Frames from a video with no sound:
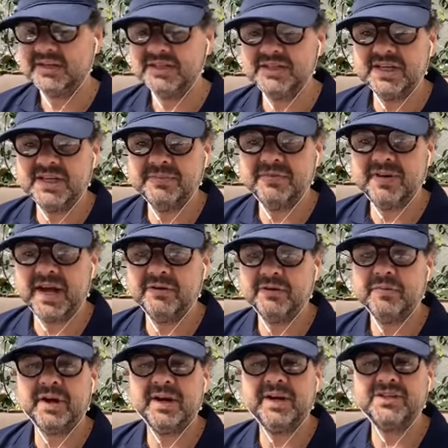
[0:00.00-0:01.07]
Deep value of
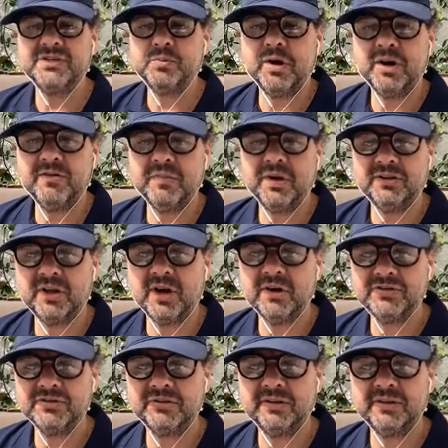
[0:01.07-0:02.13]
mine. And it's one of my
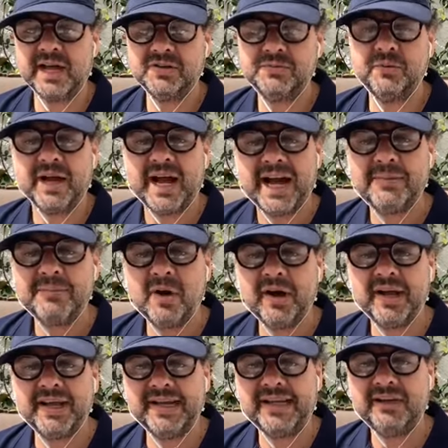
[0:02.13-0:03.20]
dials on the dashboard. Am
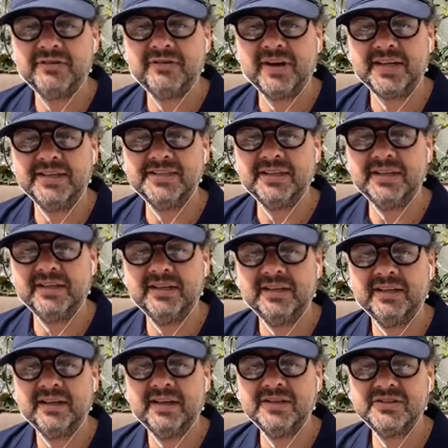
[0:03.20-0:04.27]
I innovating
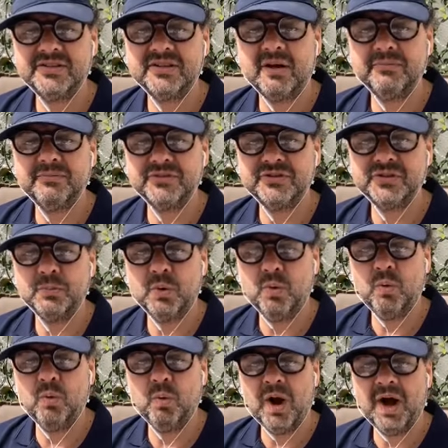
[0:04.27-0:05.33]
in some small
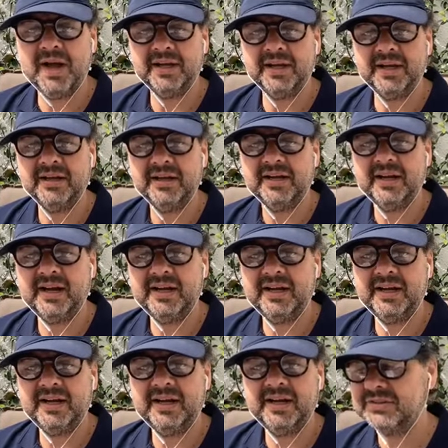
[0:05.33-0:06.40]
way
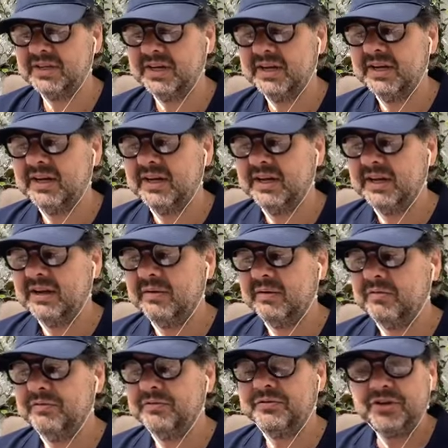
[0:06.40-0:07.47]
each day? Because
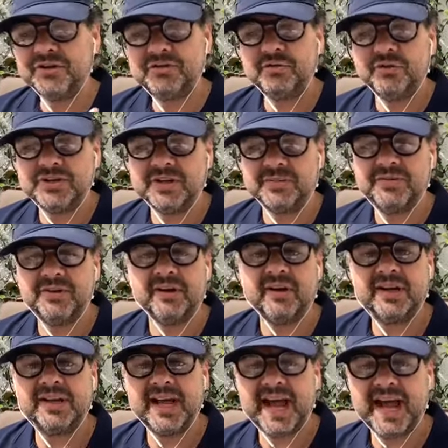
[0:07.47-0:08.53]
first of all, it's something
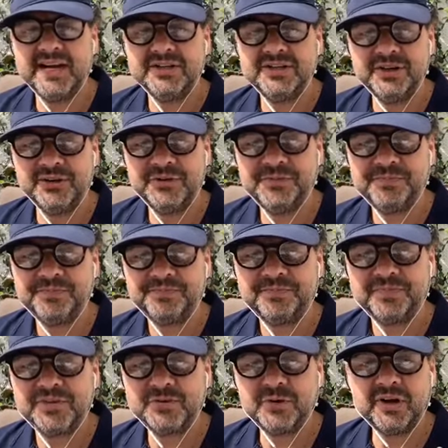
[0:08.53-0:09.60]
I can do,
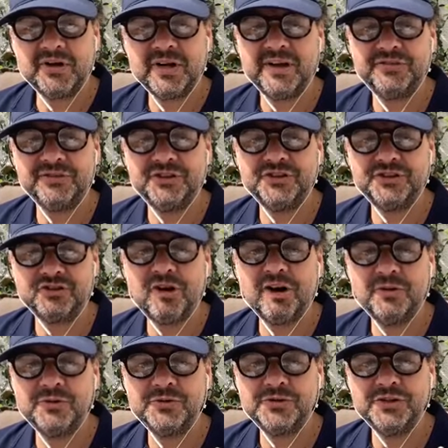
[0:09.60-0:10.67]
so I don't have to
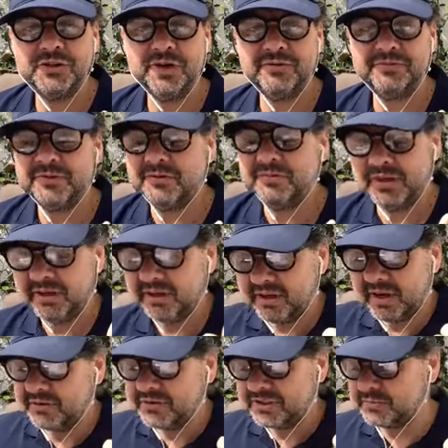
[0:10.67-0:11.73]
struggle to do it. You
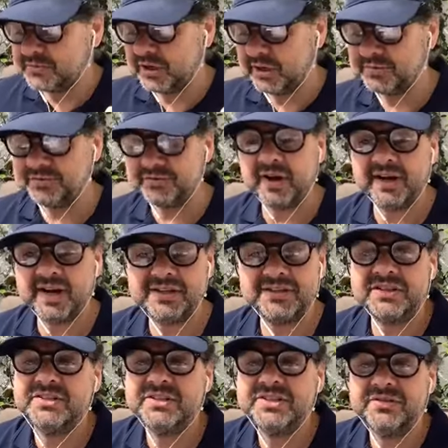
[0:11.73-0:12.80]
know, sometimes
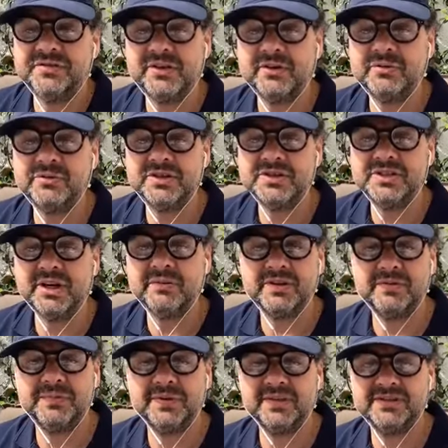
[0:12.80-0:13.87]
finances are difficult to deal
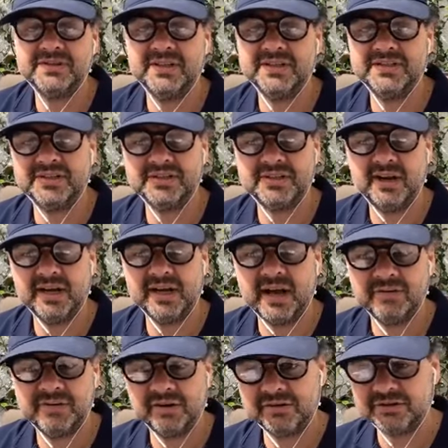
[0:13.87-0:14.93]
because things are slightly out
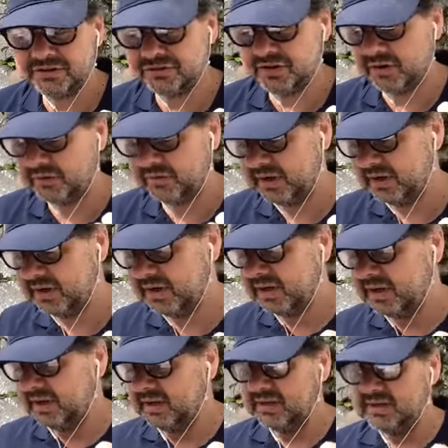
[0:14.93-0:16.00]
of our control.
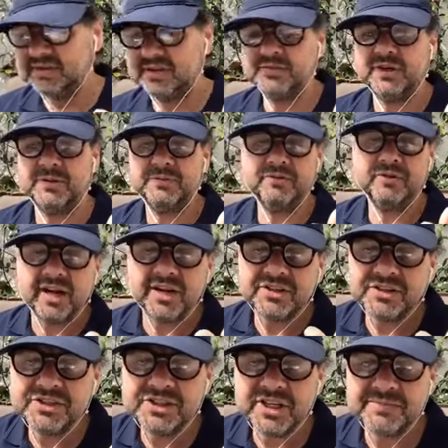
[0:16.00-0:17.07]
Sometimes
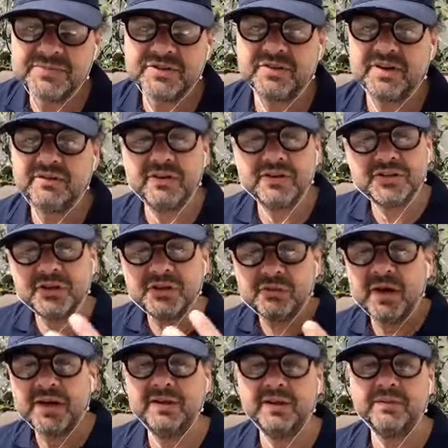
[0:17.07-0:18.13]
relationships are a
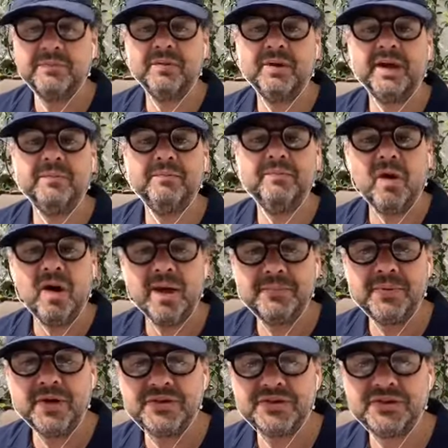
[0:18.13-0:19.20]
two-way thing. But my
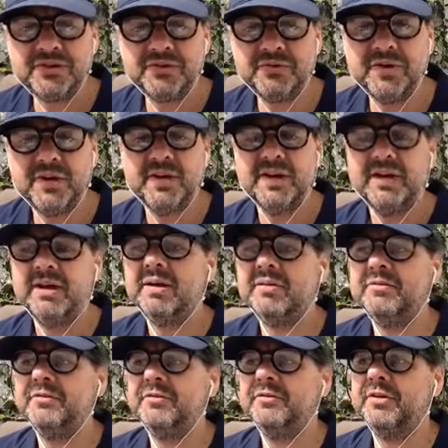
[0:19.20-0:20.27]
personal
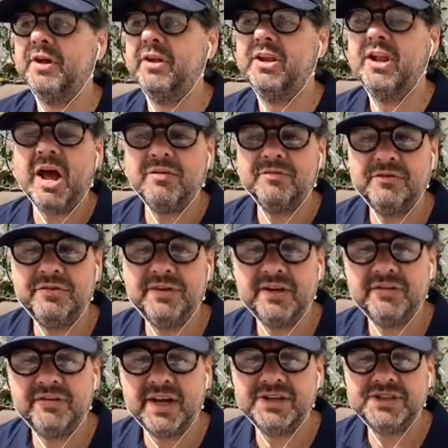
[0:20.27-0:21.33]
love of
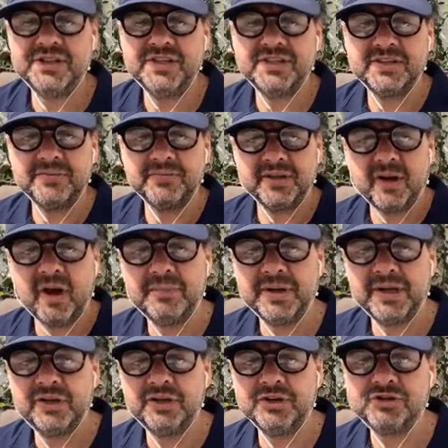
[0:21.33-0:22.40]
innovation is something I'm
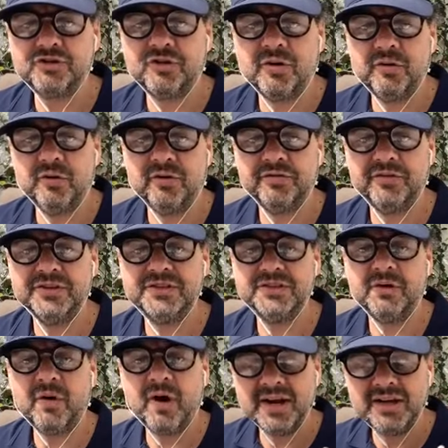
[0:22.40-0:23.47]
in control of. And
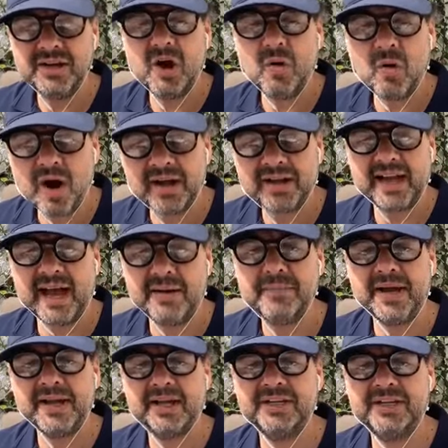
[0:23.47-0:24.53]
so I know I can
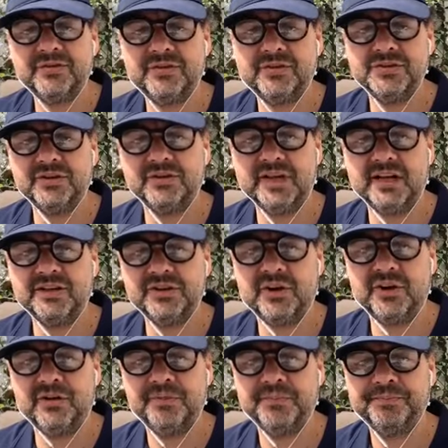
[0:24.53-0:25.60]
make a difference on that
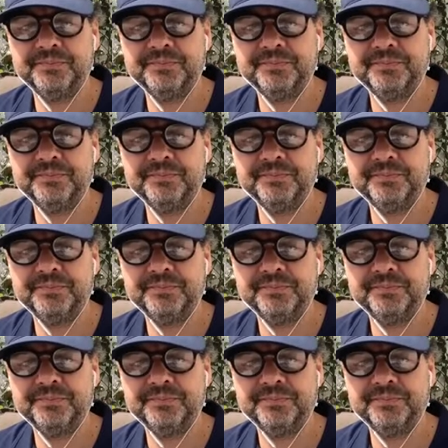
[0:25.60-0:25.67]
dial.